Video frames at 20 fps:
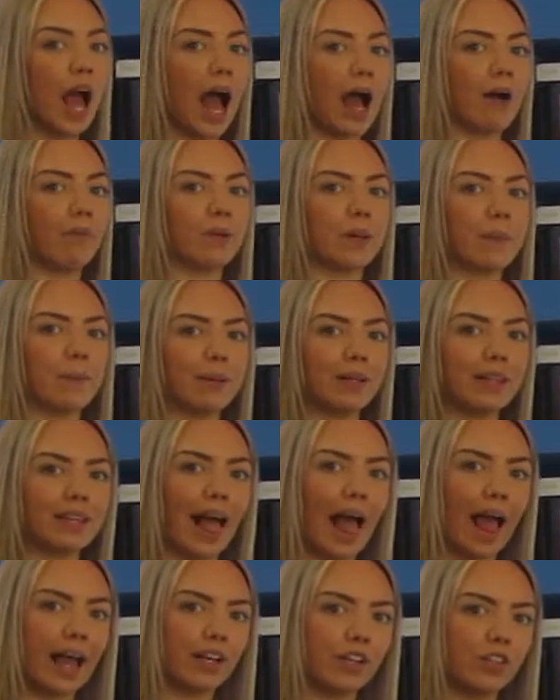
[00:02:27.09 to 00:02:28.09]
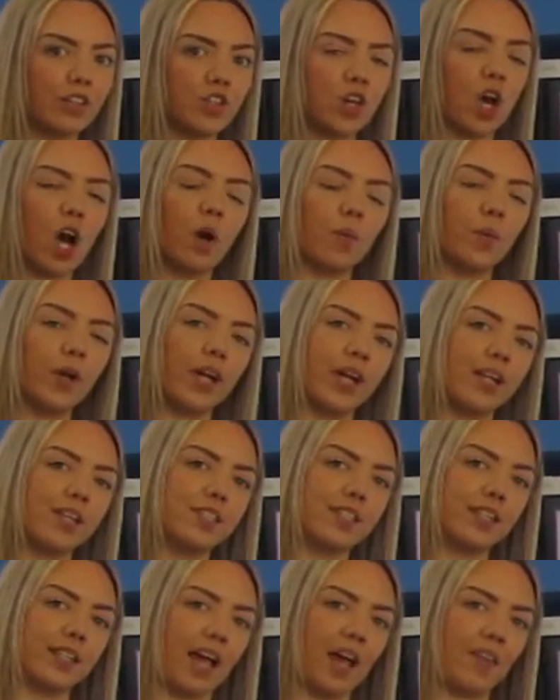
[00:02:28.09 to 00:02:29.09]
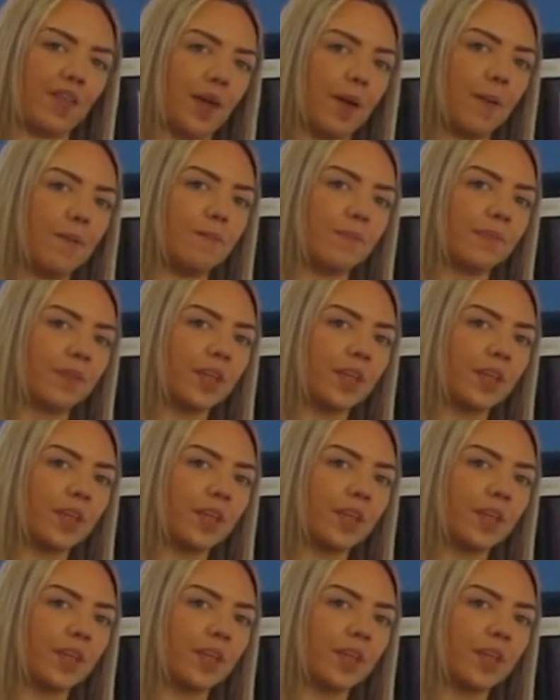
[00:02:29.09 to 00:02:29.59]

and we blend our words together.